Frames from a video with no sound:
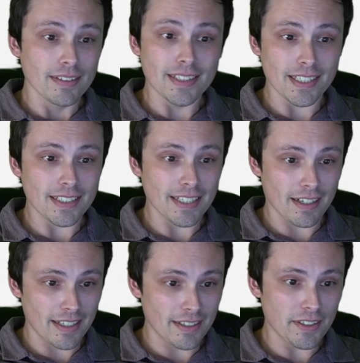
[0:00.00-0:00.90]

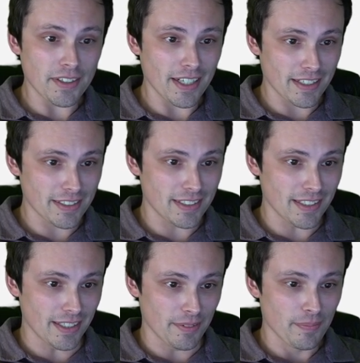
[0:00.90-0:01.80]
6900
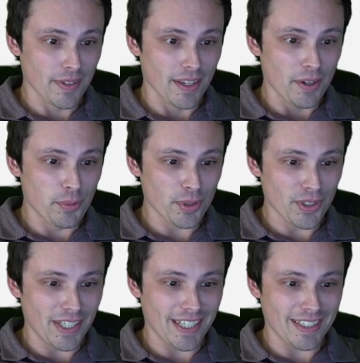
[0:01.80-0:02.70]
XT, we're
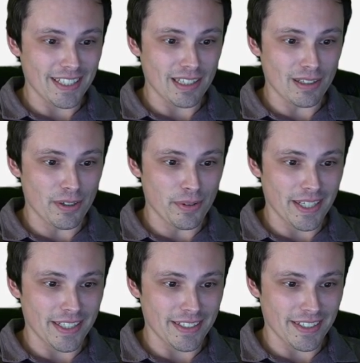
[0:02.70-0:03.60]
looking at the low
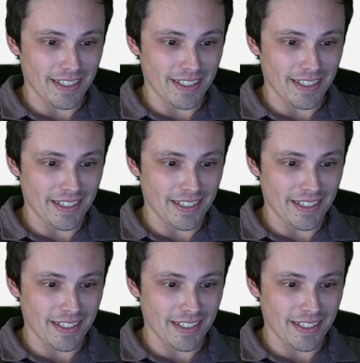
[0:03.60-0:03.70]
end